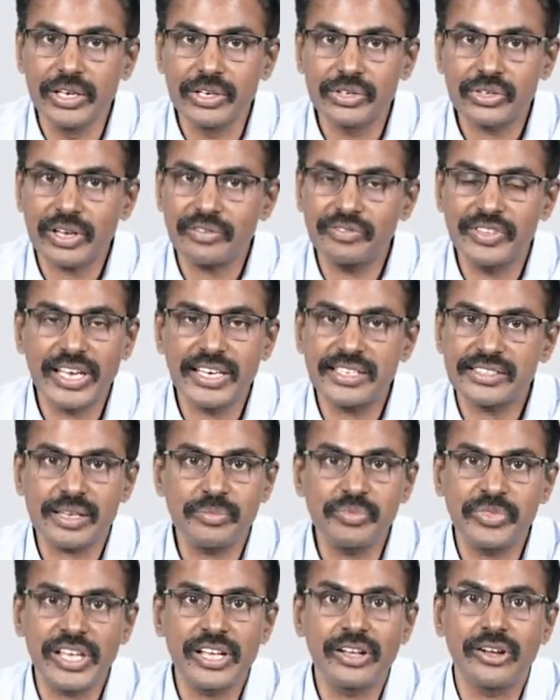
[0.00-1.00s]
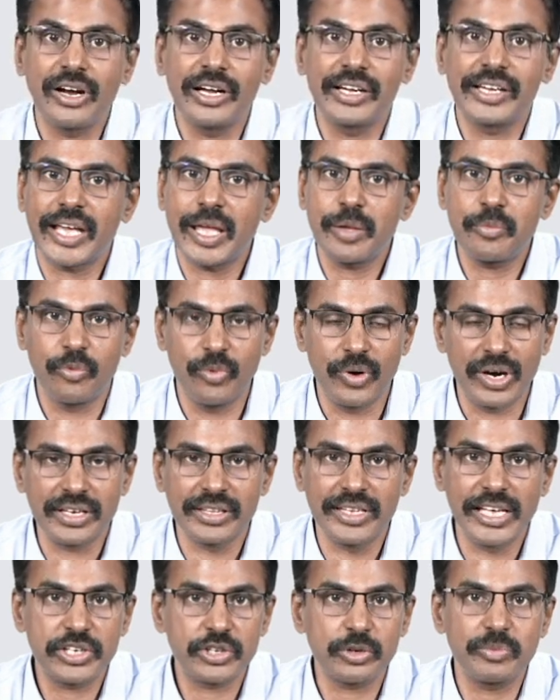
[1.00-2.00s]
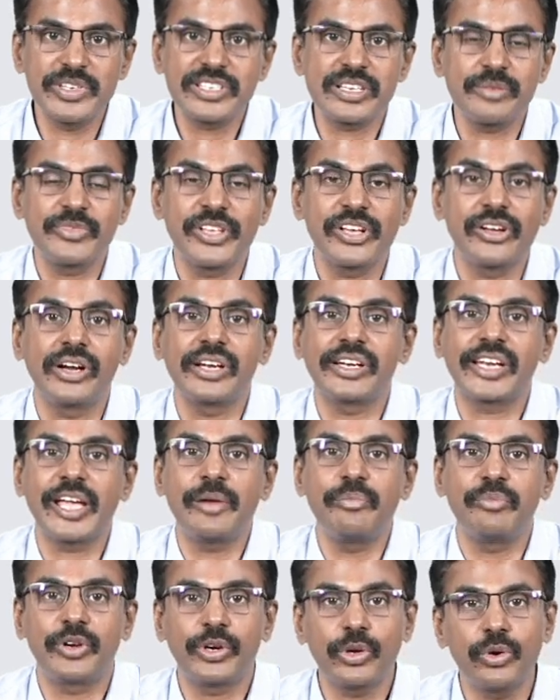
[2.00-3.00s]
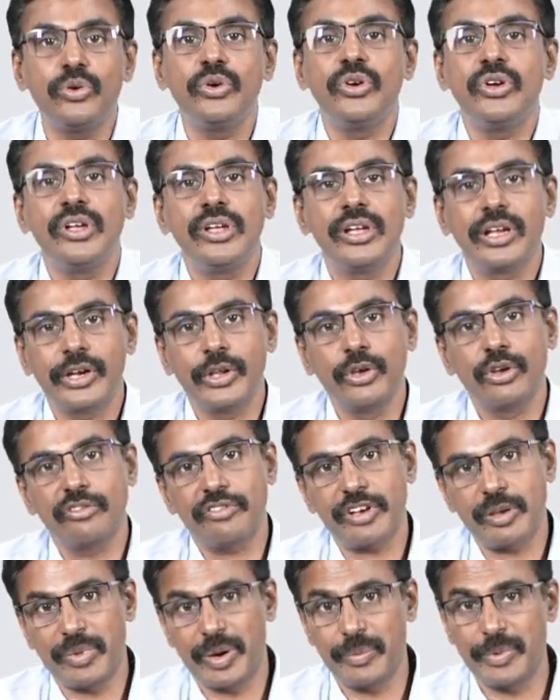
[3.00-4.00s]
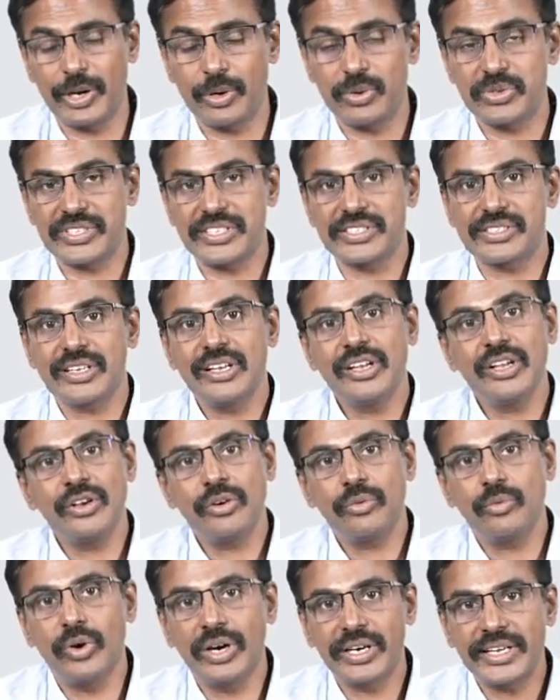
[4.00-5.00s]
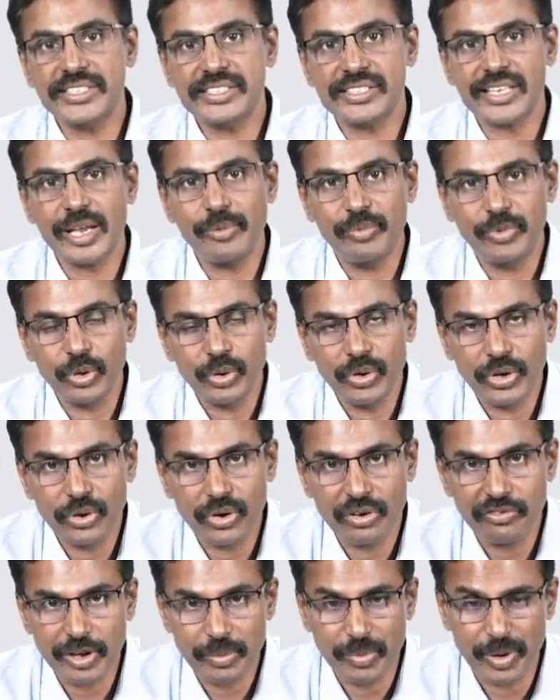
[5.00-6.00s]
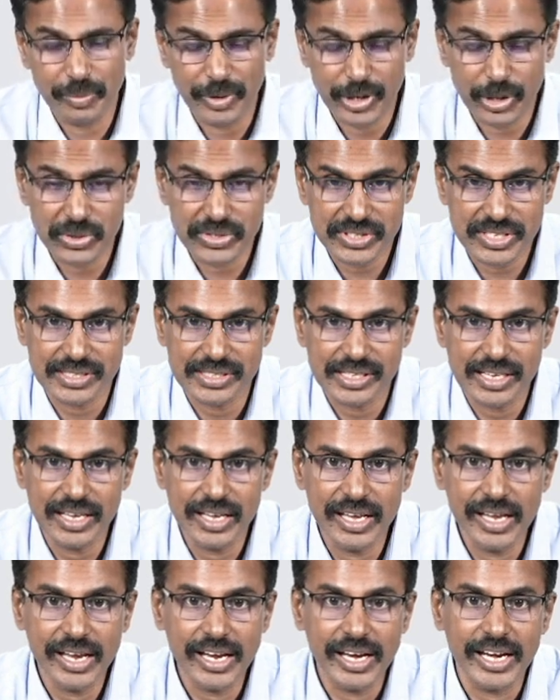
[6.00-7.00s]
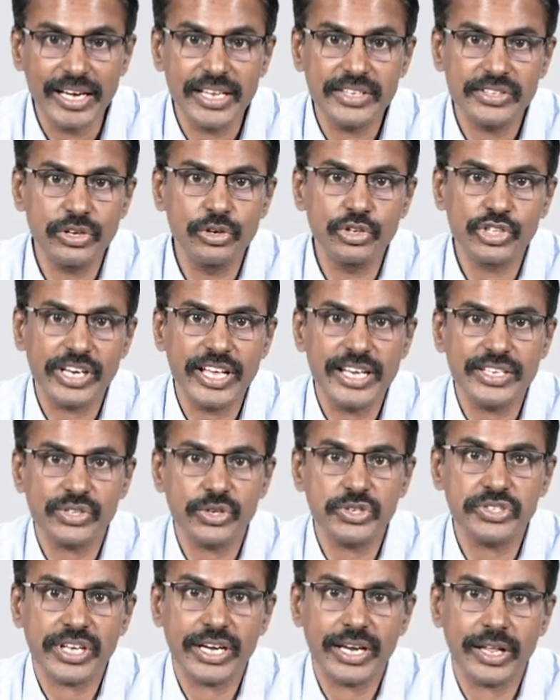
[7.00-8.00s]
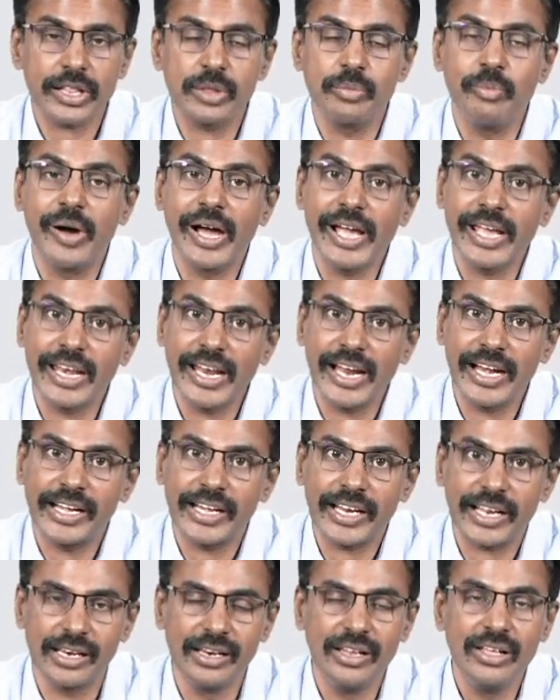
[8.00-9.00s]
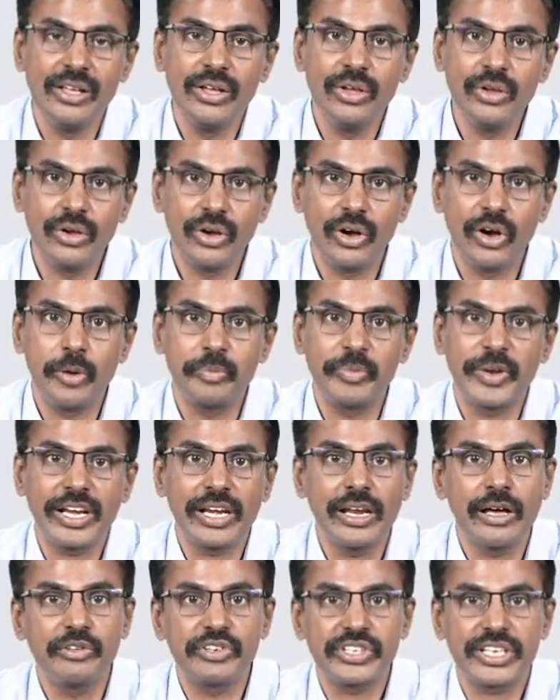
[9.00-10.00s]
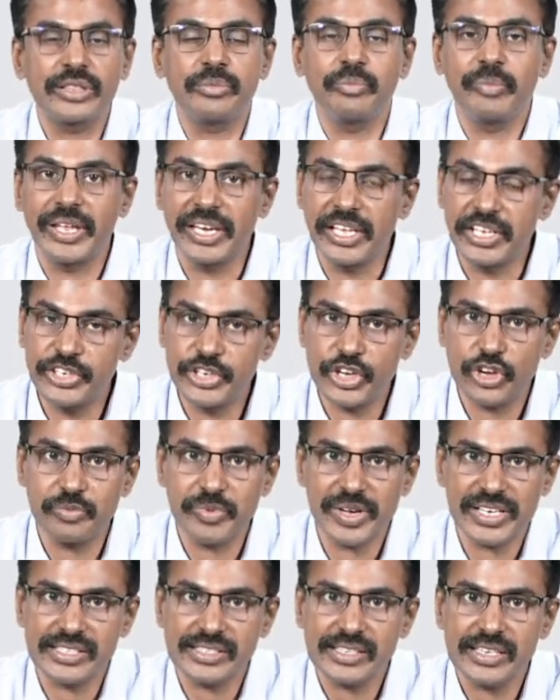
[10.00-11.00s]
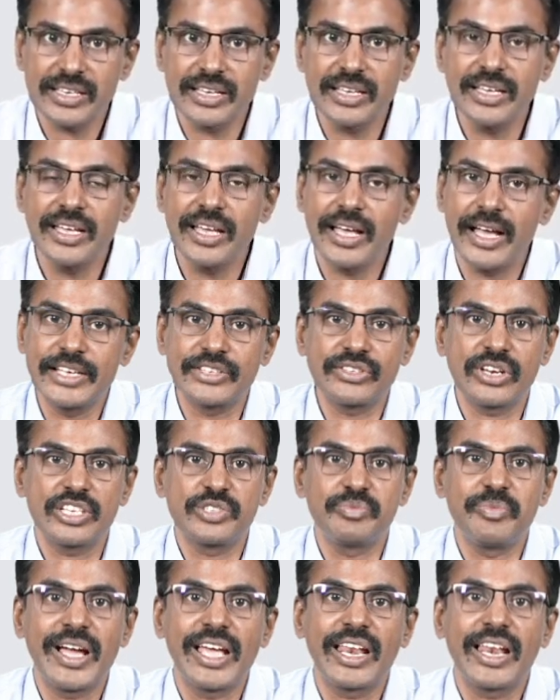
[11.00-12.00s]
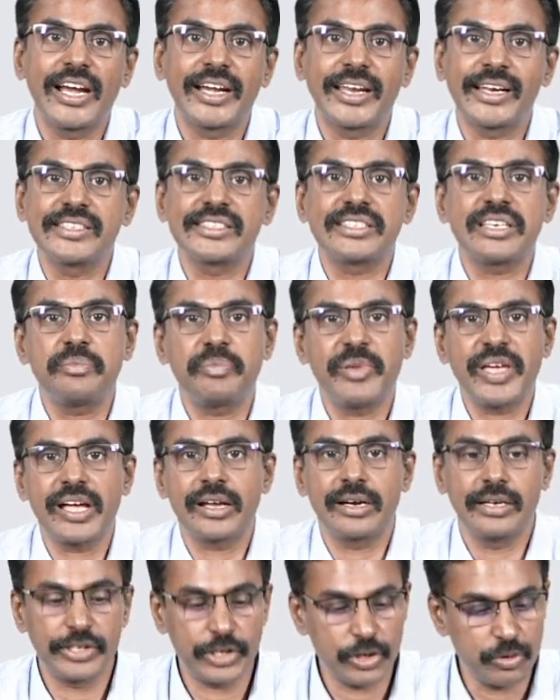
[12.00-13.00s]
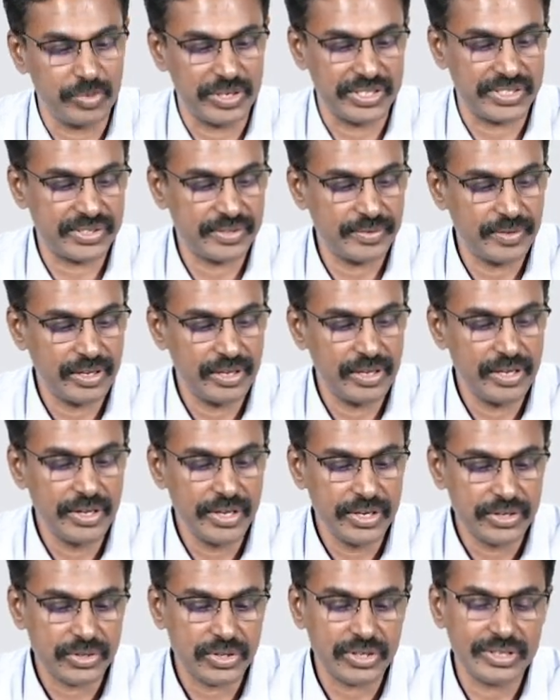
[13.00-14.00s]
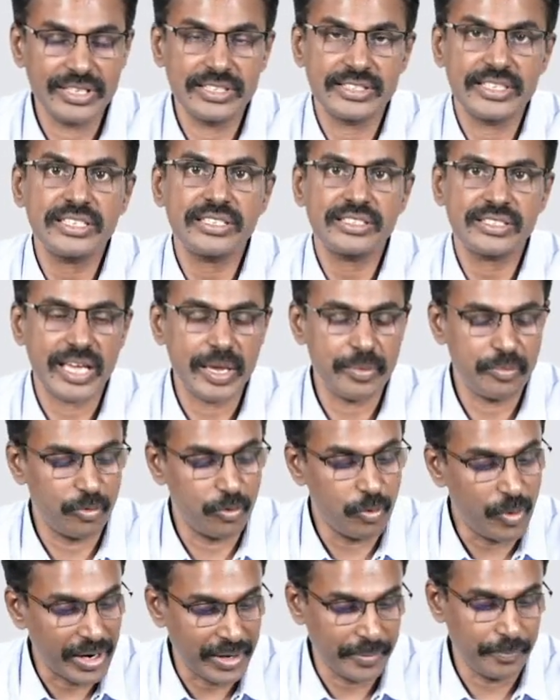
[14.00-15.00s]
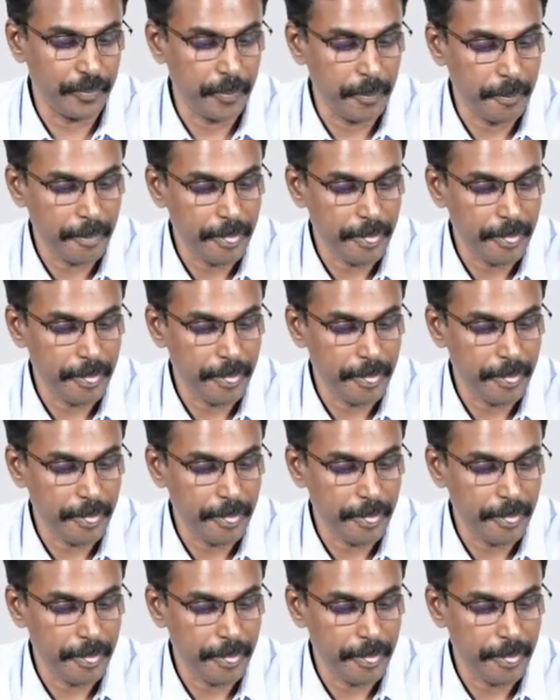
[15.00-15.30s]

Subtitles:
So if there is something called type 1, there should be something called type 2 neurofibromatosis. What is type 2 neurofibromatosis? It is usually associated with bilateral optic nerve sheath meningiomas as well as bilateral CP angle tumors. So this is type 1.